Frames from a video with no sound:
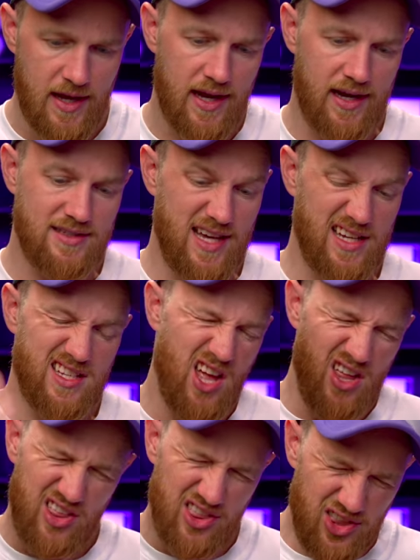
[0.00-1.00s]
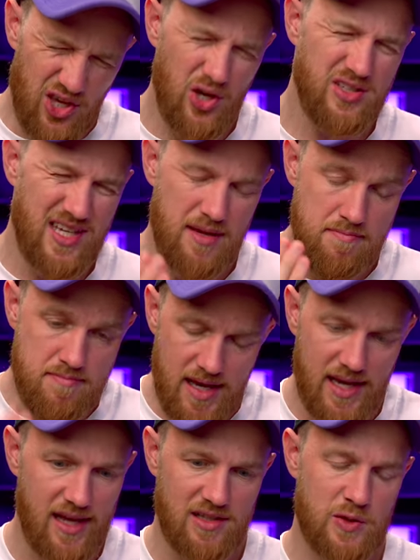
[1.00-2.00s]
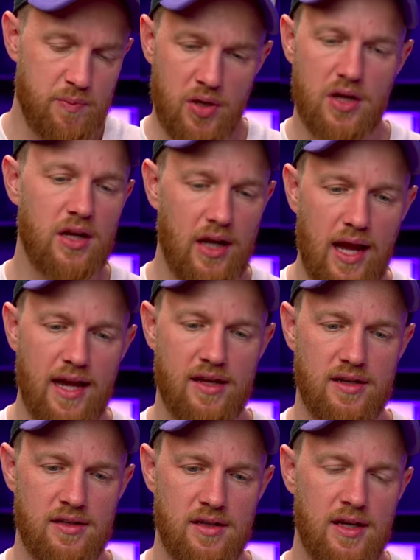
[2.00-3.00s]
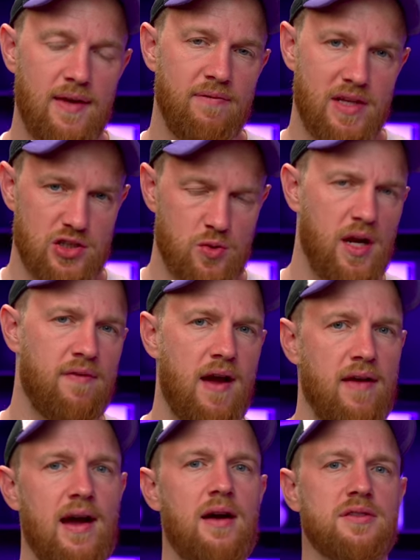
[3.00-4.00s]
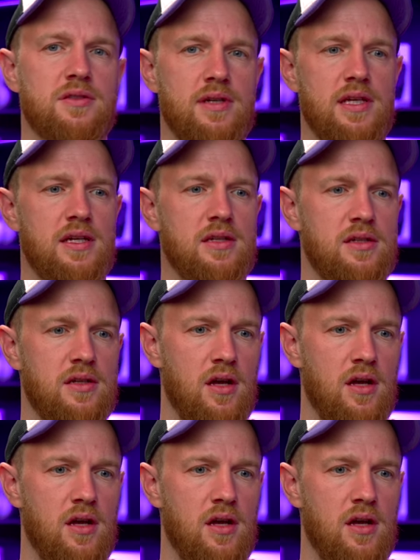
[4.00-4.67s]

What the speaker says: And it takes 30 minutes per client, that's 25 hours a week.